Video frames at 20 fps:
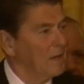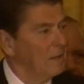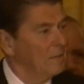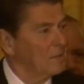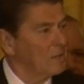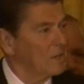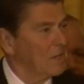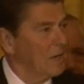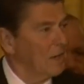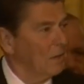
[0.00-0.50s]

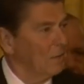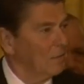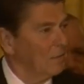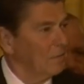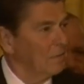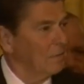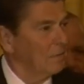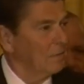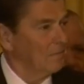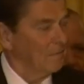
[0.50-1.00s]

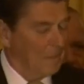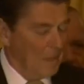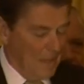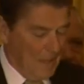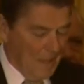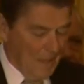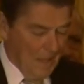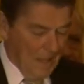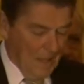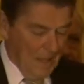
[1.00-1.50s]
himself,
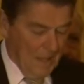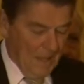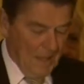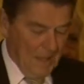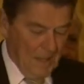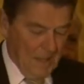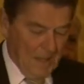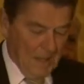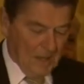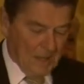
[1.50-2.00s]

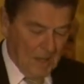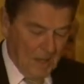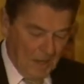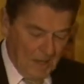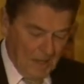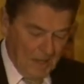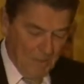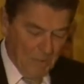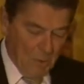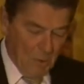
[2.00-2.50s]

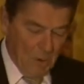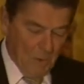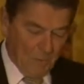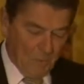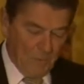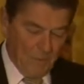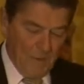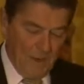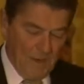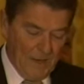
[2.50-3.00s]
cutting him off
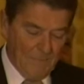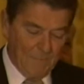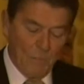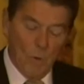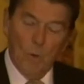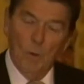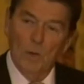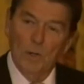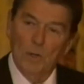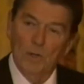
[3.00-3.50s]
from any
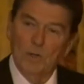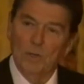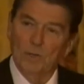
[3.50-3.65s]
moral